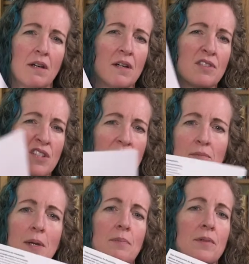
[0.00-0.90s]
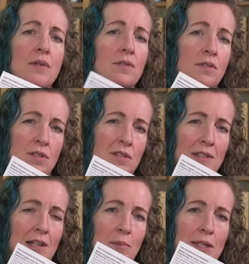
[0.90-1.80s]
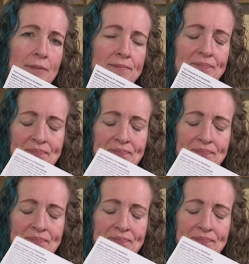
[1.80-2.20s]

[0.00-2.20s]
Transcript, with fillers: of a sheet of paper, so just a little bit.